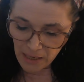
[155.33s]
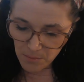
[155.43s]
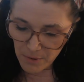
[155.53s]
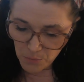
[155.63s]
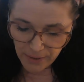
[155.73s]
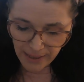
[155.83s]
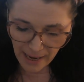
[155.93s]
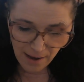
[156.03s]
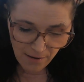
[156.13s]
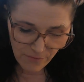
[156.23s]
But we
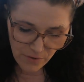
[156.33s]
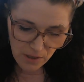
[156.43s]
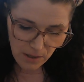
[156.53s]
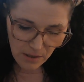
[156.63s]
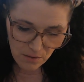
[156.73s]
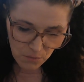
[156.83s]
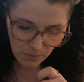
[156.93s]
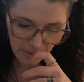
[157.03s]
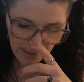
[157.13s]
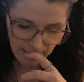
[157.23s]
have, uh, oh,
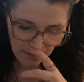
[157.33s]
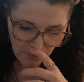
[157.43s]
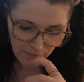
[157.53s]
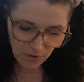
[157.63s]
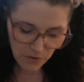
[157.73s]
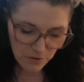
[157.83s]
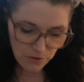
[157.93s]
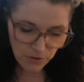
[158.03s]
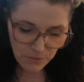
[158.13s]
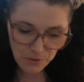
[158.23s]
that's in reverse
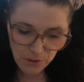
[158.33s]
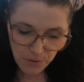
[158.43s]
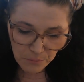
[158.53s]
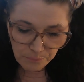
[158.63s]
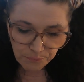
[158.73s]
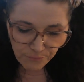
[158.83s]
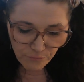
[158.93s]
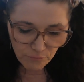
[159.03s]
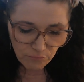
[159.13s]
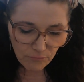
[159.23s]
too, so
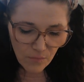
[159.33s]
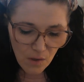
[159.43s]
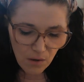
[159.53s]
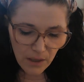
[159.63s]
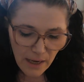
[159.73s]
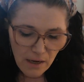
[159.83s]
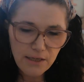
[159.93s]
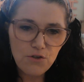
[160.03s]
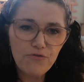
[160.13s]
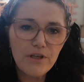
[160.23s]
yeah, I
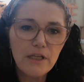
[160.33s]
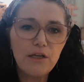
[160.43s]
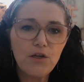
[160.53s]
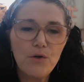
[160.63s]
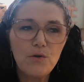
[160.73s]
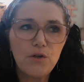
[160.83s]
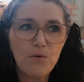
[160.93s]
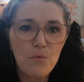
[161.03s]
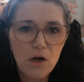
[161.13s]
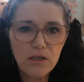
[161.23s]
do feel like you're, you're
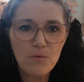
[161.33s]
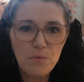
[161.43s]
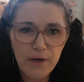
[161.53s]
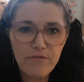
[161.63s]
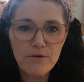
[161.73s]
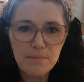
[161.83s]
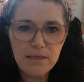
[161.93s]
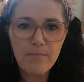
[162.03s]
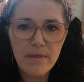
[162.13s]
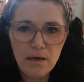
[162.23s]
walking away from
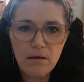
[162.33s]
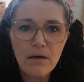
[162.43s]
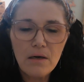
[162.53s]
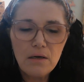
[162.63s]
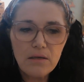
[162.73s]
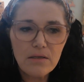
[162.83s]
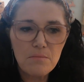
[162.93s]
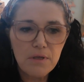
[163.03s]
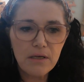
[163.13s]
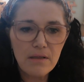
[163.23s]
something
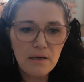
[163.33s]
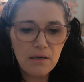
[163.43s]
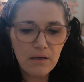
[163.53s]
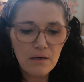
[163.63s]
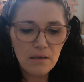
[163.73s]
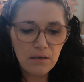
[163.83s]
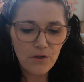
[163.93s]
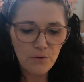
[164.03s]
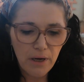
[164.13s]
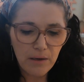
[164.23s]
something that uh,
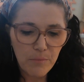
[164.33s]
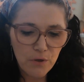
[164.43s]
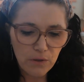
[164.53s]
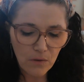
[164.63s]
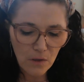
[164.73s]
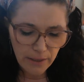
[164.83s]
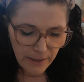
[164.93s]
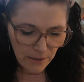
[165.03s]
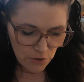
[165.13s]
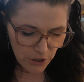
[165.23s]
you had put a lot of
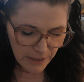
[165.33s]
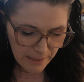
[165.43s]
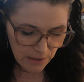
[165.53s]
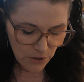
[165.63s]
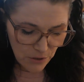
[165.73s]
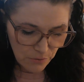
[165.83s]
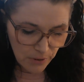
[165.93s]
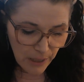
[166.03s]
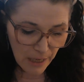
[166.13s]
energy into.